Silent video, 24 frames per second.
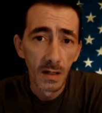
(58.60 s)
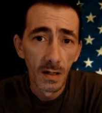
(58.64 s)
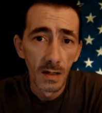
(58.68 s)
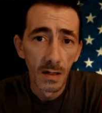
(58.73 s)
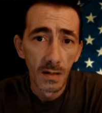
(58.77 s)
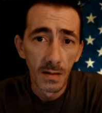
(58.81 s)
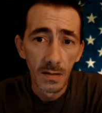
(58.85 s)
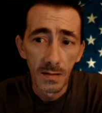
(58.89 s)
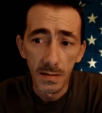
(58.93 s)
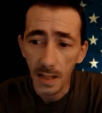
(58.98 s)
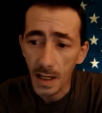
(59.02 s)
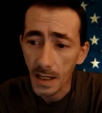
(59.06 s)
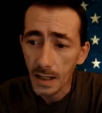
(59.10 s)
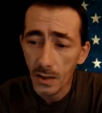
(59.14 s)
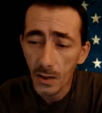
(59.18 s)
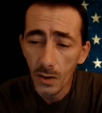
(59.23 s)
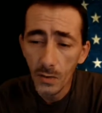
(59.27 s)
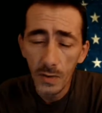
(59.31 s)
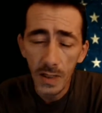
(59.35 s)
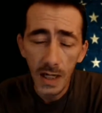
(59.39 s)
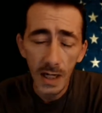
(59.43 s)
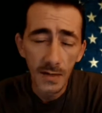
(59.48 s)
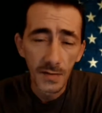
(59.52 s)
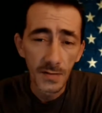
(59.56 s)
They go
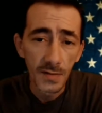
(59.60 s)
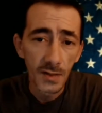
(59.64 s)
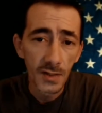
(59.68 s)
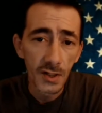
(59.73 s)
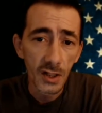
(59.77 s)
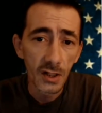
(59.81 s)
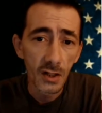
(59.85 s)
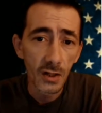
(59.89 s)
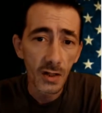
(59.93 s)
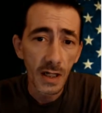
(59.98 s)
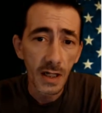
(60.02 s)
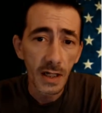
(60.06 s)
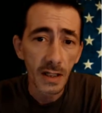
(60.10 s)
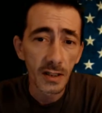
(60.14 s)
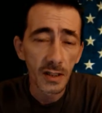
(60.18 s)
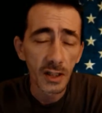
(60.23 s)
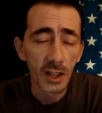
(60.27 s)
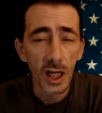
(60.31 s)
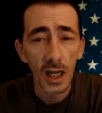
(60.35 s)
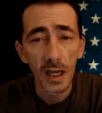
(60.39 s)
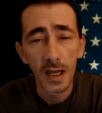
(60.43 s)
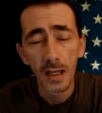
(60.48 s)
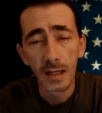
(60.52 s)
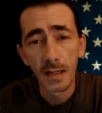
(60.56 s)
down the street
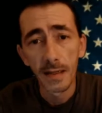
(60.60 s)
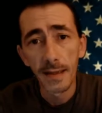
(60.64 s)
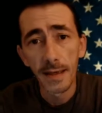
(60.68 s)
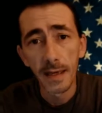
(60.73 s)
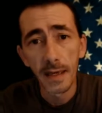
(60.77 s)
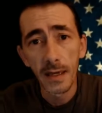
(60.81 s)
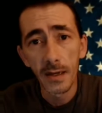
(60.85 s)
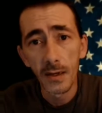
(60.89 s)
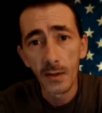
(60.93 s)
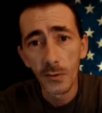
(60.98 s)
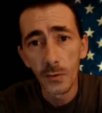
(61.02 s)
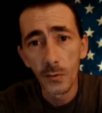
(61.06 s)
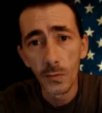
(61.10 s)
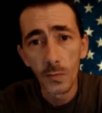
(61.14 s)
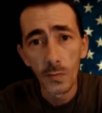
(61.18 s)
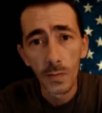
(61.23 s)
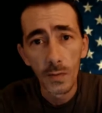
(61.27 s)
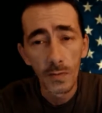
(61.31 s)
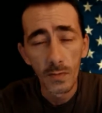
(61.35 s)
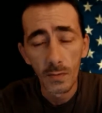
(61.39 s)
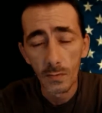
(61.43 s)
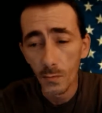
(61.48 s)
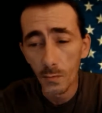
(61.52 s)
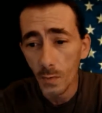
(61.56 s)
chanting, "Kill
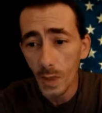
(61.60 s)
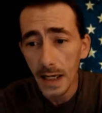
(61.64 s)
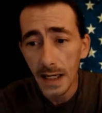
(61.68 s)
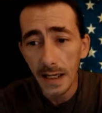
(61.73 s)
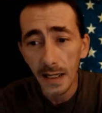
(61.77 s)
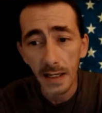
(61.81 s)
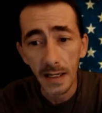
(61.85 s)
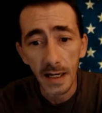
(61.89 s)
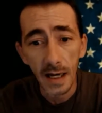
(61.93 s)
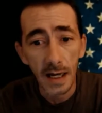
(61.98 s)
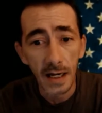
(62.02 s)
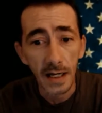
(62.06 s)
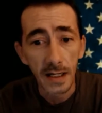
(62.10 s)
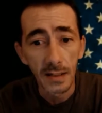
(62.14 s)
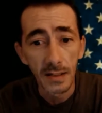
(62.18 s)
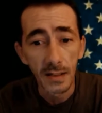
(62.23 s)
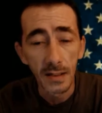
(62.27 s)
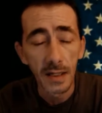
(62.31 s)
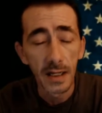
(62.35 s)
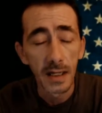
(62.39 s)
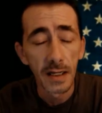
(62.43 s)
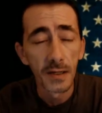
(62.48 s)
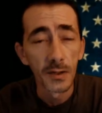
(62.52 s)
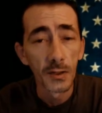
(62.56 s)
the white guy,
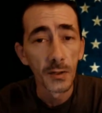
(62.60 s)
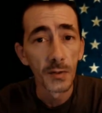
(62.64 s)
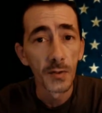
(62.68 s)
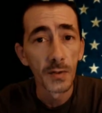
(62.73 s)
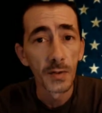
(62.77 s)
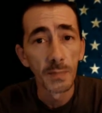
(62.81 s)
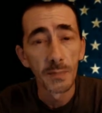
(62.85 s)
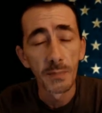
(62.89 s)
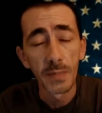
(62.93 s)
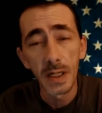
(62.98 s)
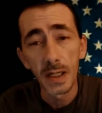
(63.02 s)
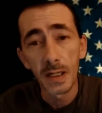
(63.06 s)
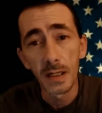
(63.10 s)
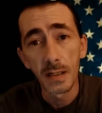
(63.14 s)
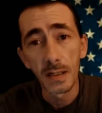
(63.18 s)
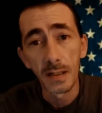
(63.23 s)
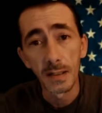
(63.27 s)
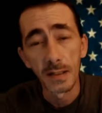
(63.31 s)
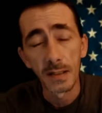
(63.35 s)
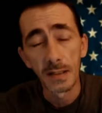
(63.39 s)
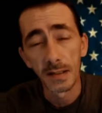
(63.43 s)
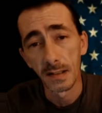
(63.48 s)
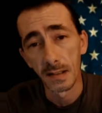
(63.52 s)
kill the pigs."